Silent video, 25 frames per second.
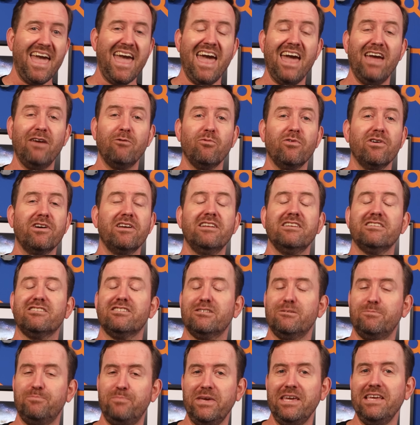and we're gonna
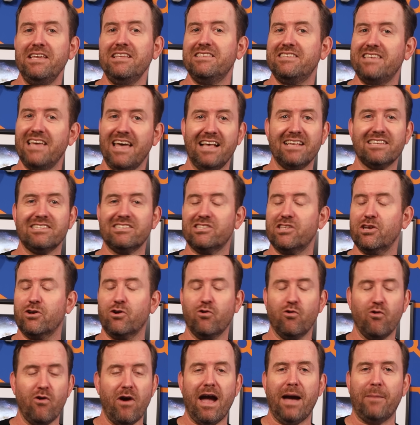speed test the
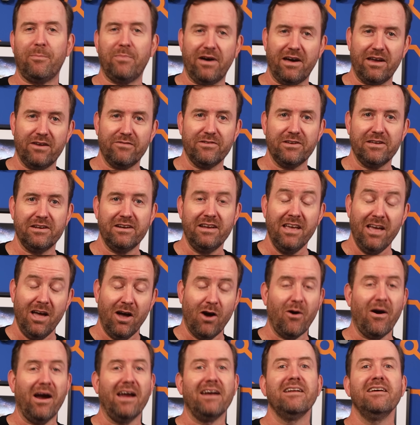crap out of it.
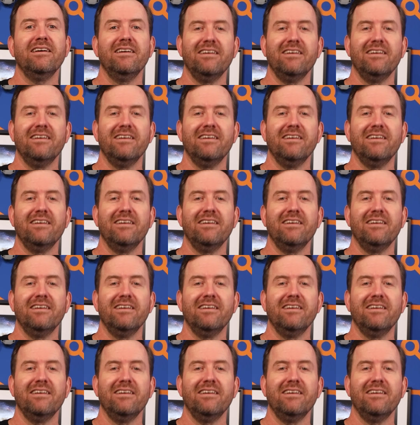All right,